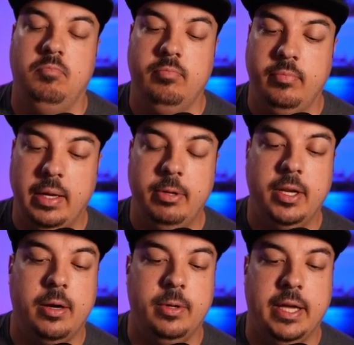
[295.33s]
Maybe
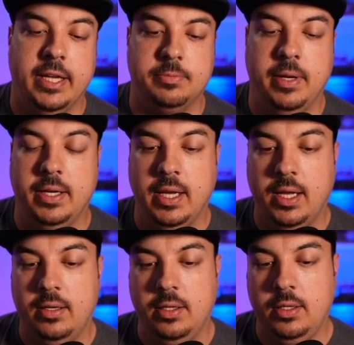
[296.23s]
not with a Hazmat in
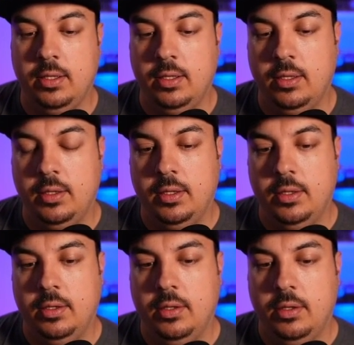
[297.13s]
hand.
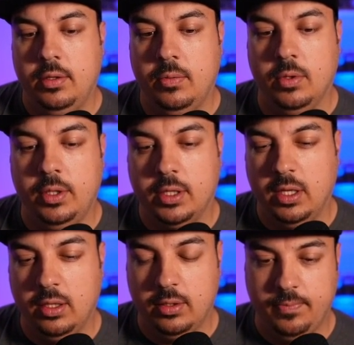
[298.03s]
We're
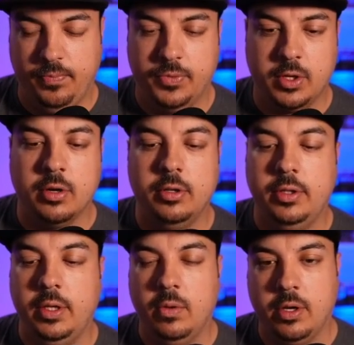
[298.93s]
looking
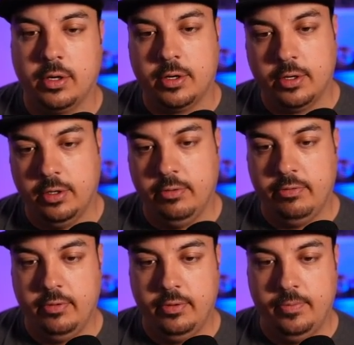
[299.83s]
currently with our curve
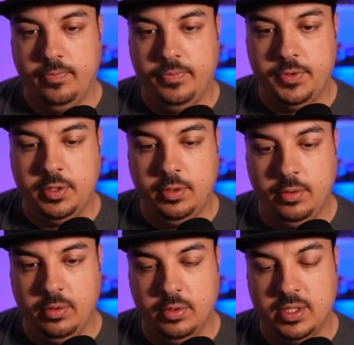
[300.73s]

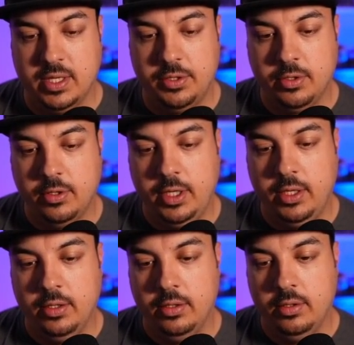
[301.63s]
to
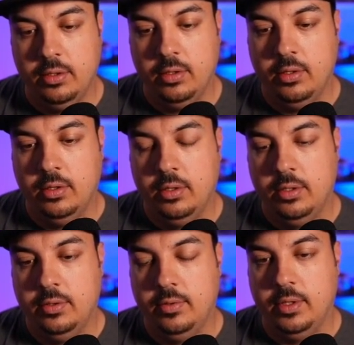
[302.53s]
Sentry,
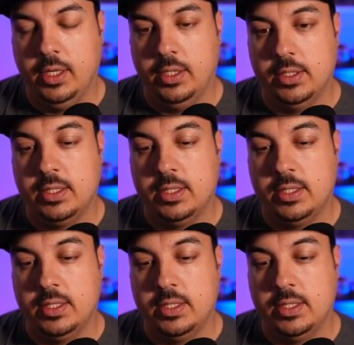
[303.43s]
then